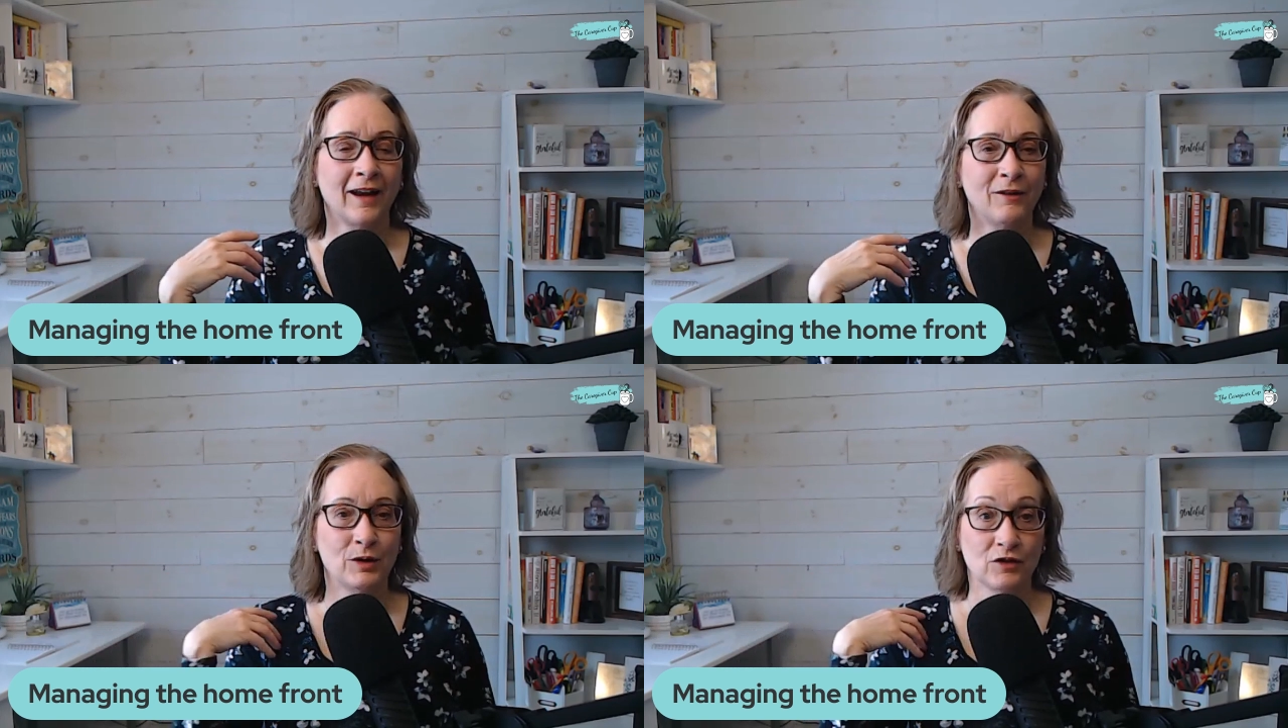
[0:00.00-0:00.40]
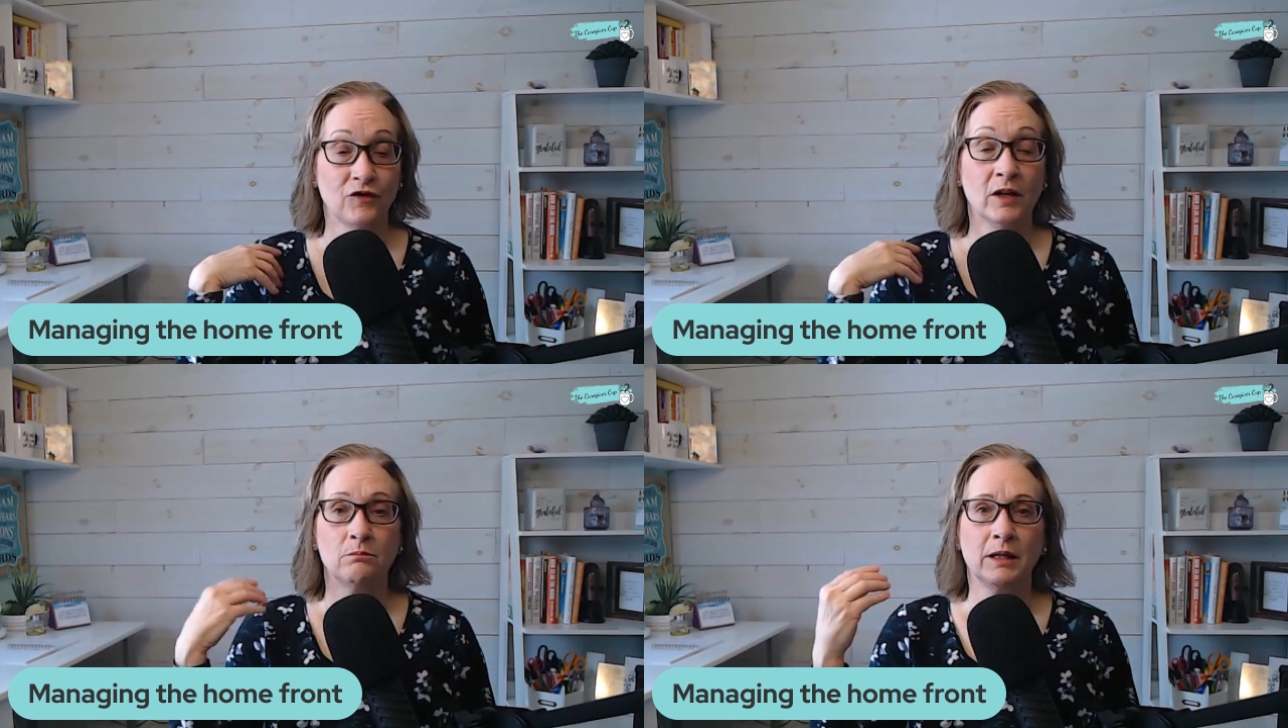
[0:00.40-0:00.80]
It was
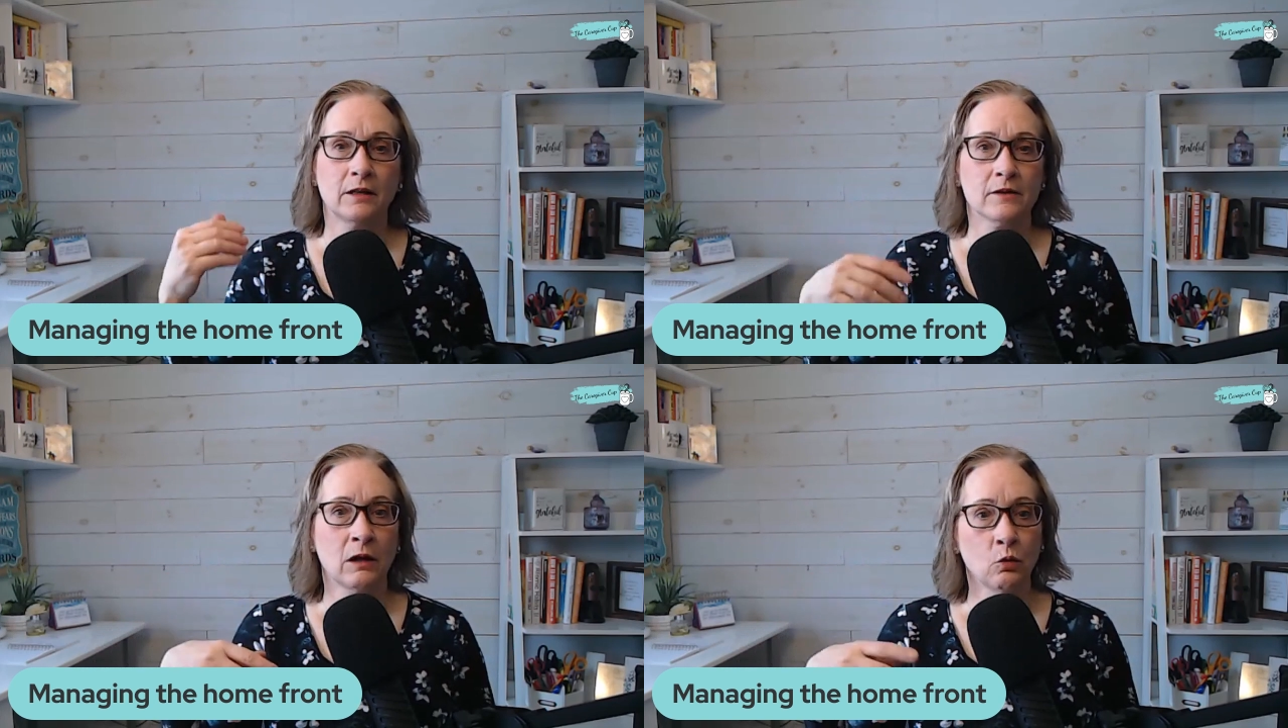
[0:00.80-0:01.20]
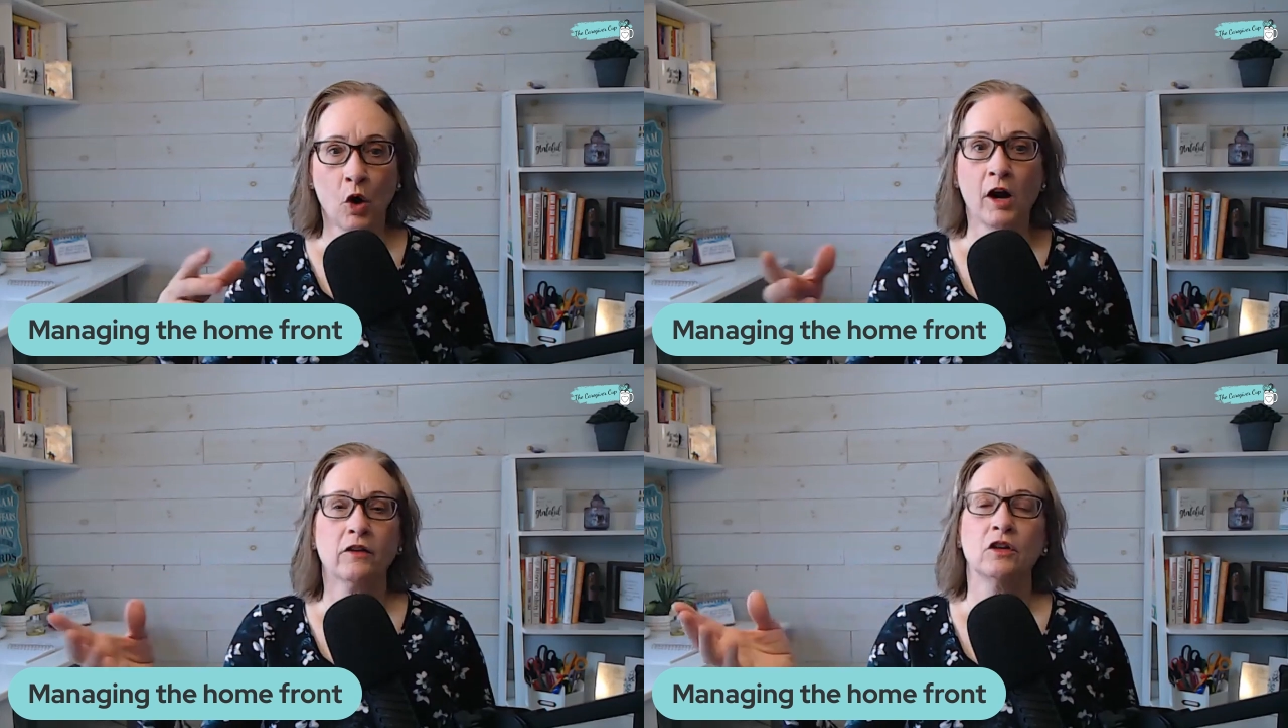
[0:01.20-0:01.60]
fun because they
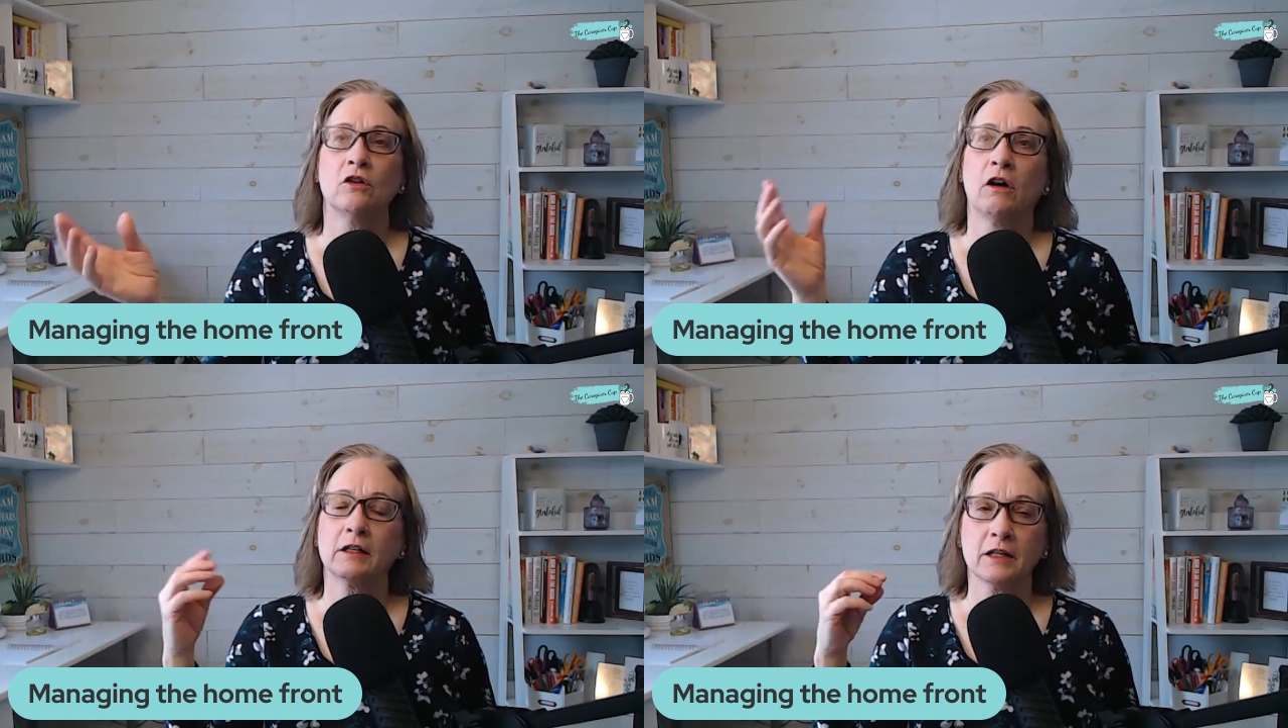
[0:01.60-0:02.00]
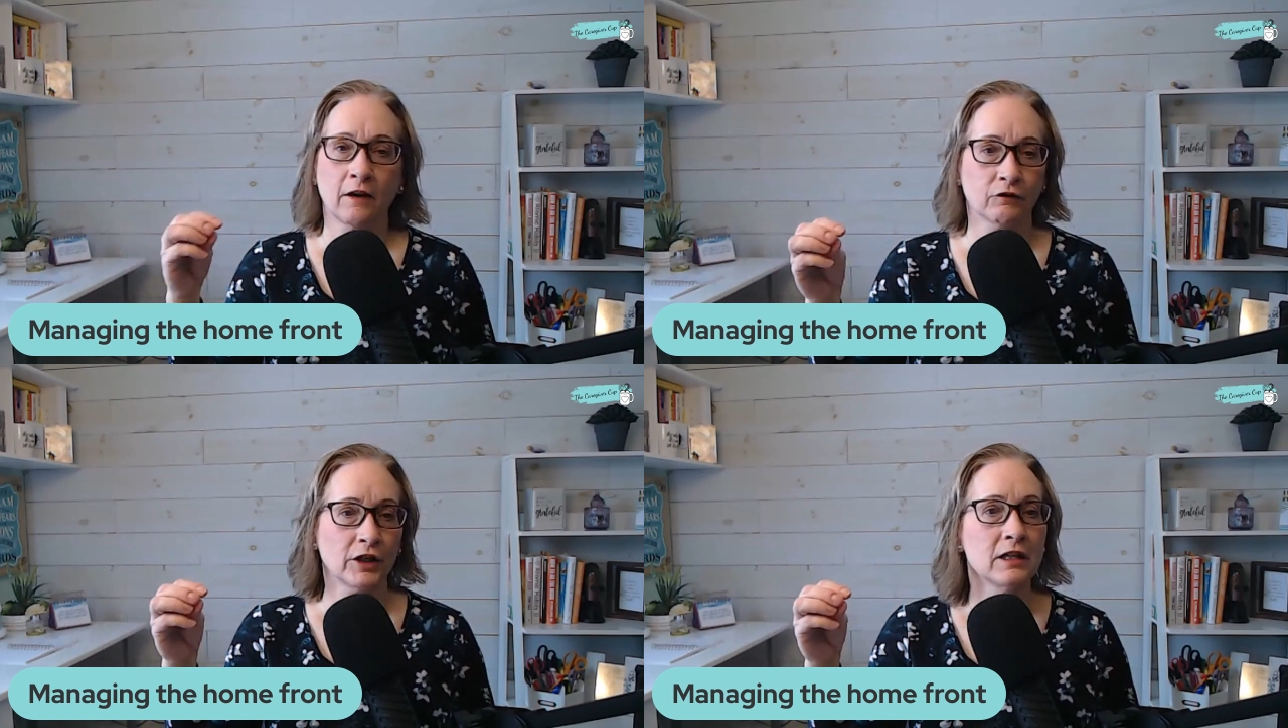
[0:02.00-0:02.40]
walked the dogs
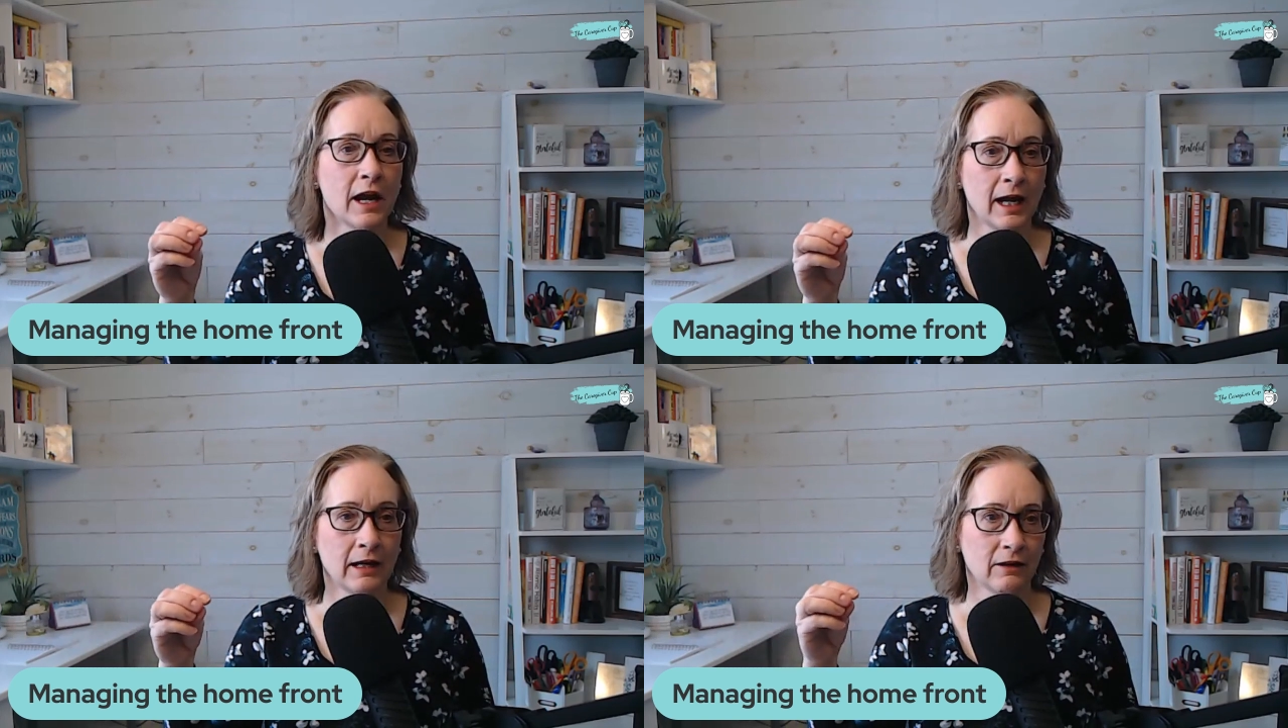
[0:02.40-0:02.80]
every day,